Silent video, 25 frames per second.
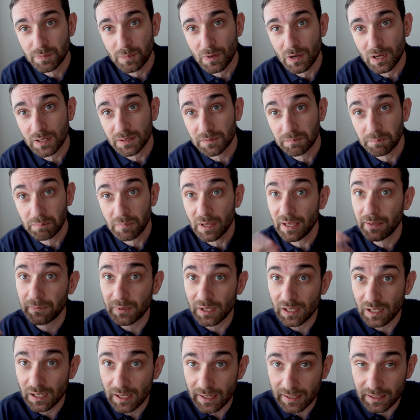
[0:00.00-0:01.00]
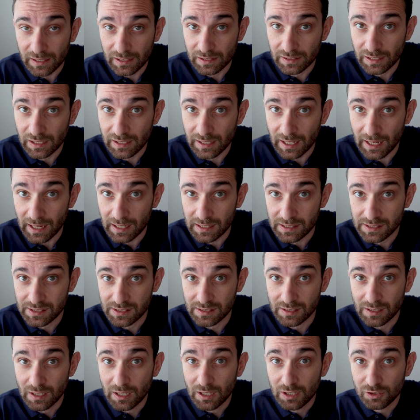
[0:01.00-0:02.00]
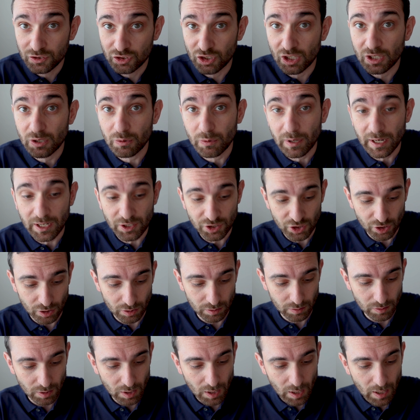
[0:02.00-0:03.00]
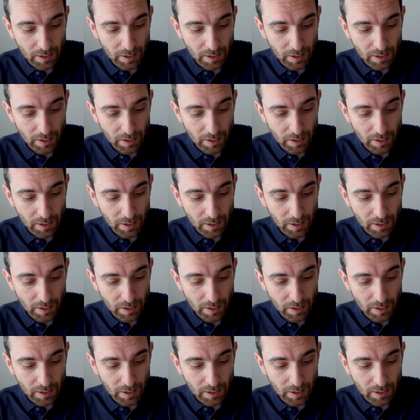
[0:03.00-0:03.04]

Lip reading: but maybe like the next generation.